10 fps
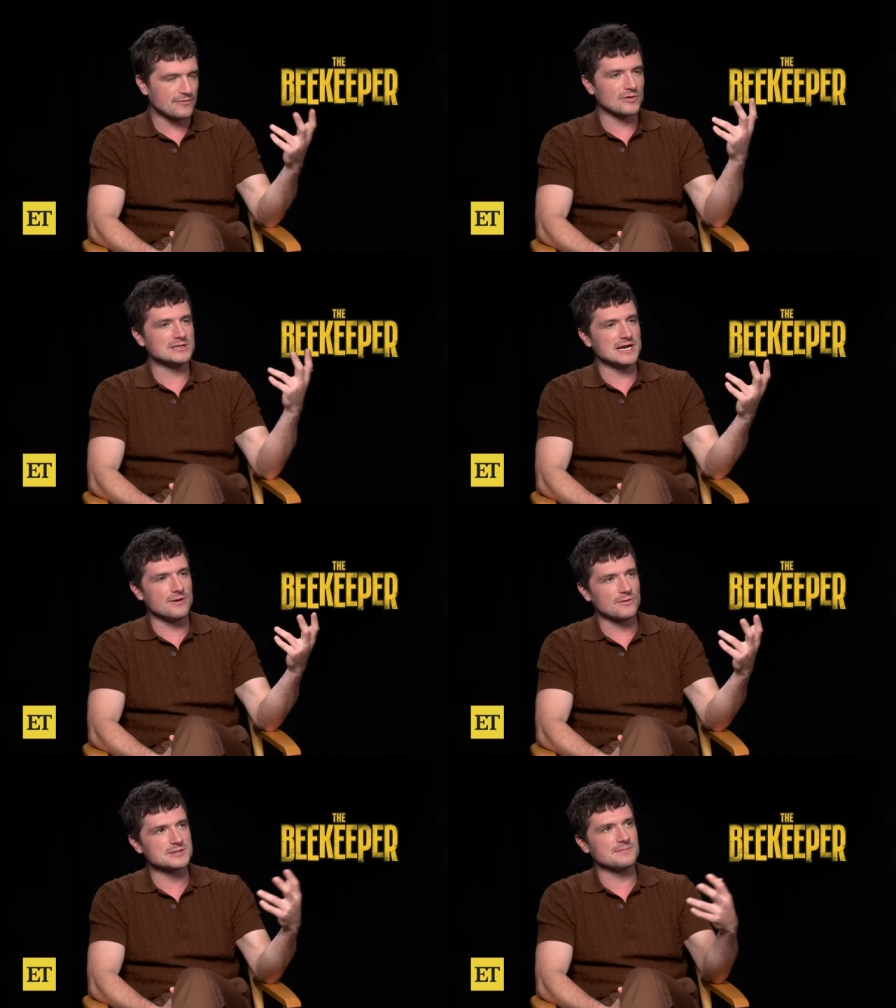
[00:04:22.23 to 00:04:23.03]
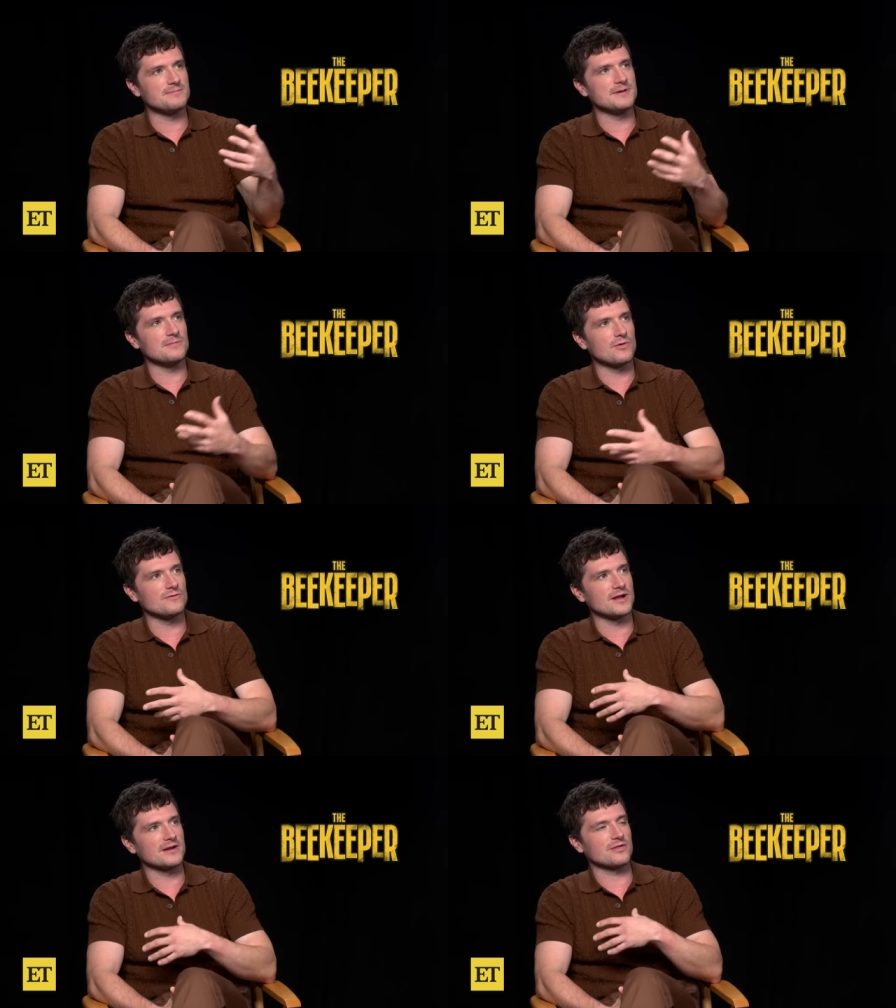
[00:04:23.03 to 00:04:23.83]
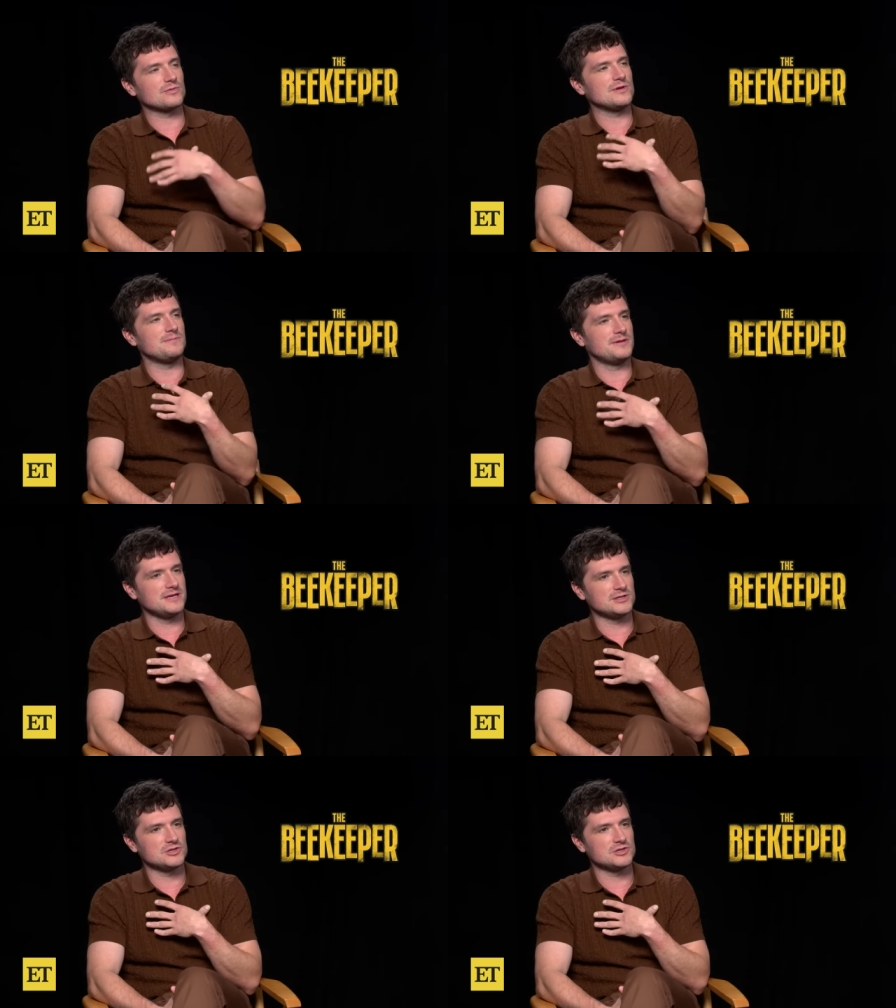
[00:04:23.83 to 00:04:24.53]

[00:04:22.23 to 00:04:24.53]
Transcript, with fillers: for Derek was a bit more of like a three-piece